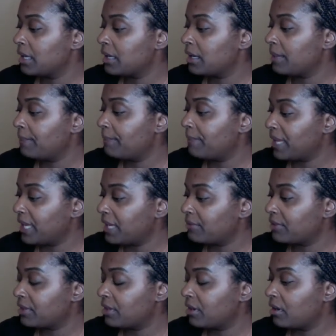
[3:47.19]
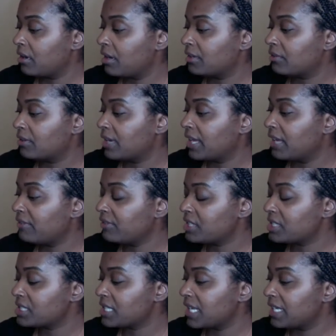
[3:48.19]
a man with a heart or a heavy
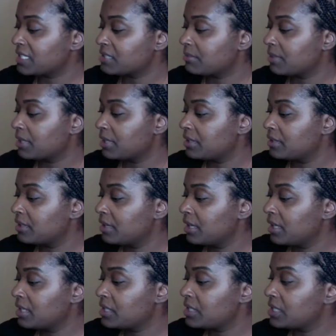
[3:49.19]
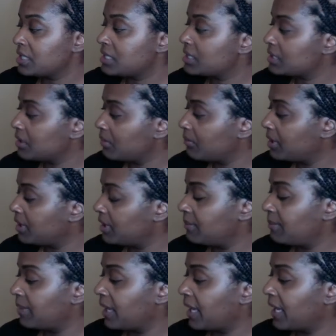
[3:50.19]
attachment to someone in the
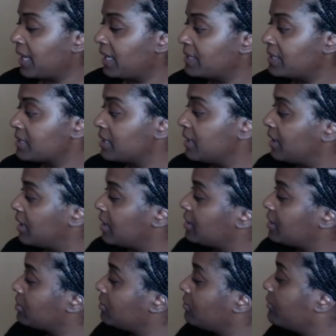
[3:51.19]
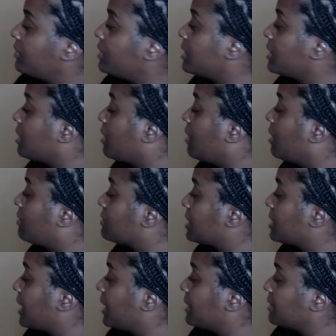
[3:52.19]
past and you feeling all
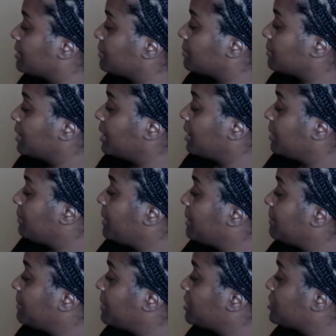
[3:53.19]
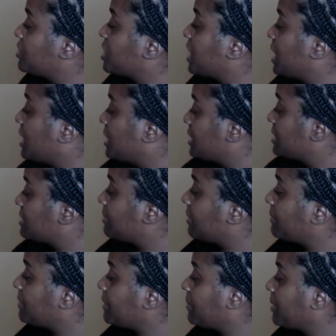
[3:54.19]
tied up. Maybe you're jealous.
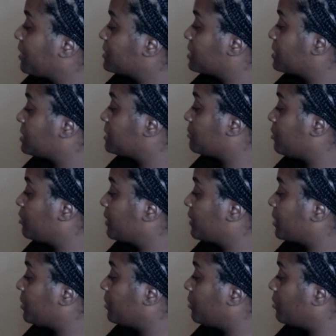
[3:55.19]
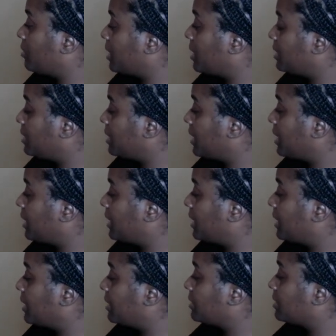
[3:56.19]
Maybe that person is moving on
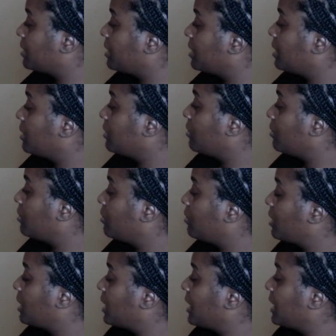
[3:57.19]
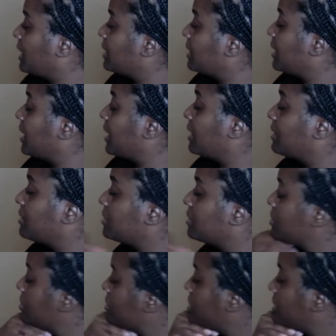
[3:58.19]
and or
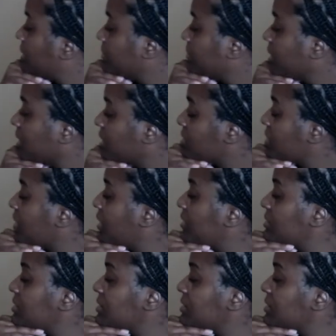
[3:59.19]
something is causing